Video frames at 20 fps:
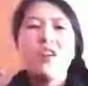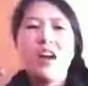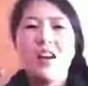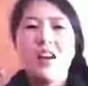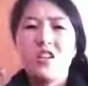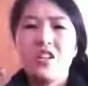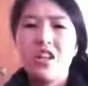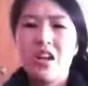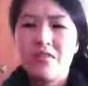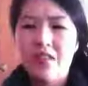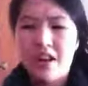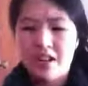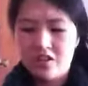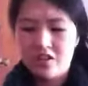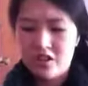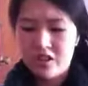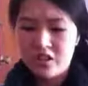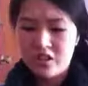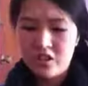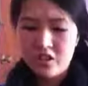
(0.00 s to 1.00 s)
if they actually have
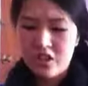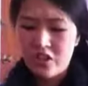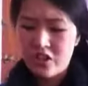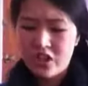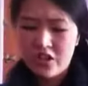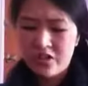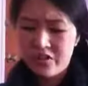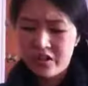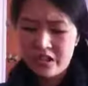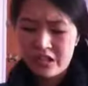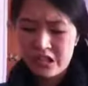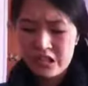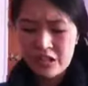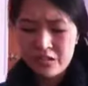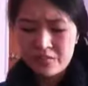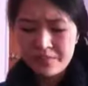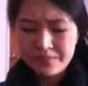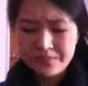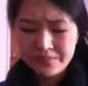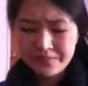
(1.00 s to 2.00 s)
extra large. I don't think
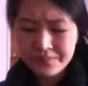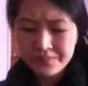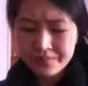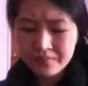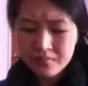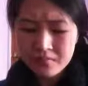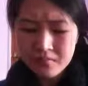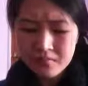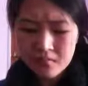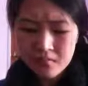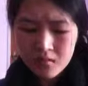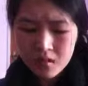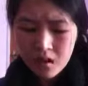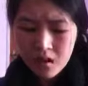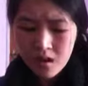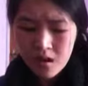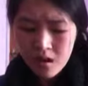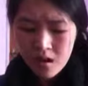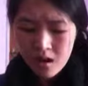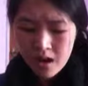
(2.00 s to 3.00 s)
so.
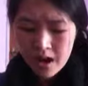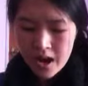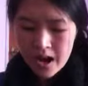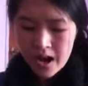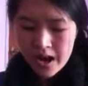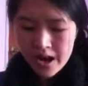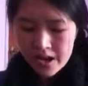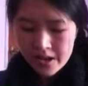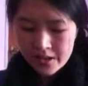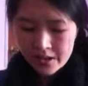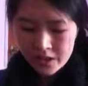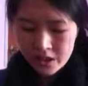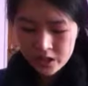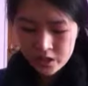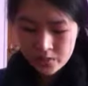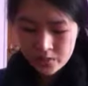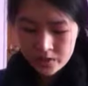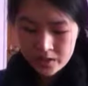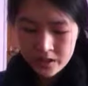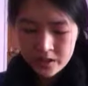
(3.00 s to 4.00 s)
And
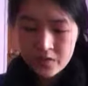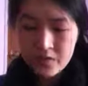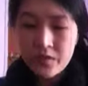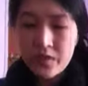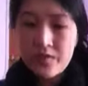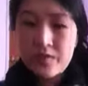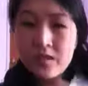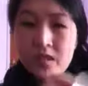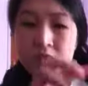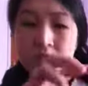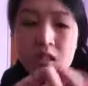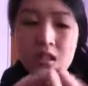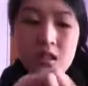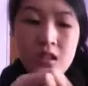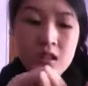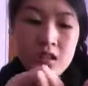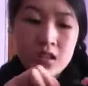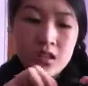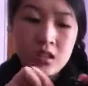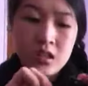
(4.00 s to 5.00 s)
these were
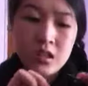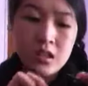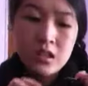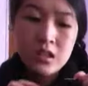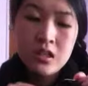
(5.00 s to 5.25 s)
$15.90,